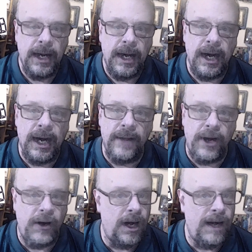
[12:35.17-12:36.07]

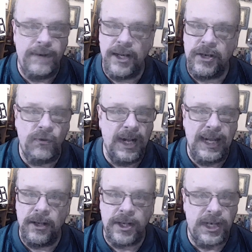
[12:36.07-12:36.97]
Their offense
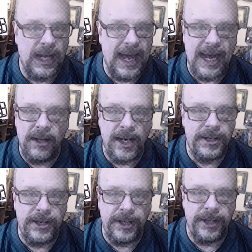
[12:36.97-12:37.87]
really looks
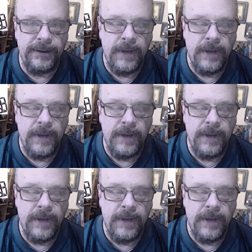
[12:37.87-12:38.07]
lackluster,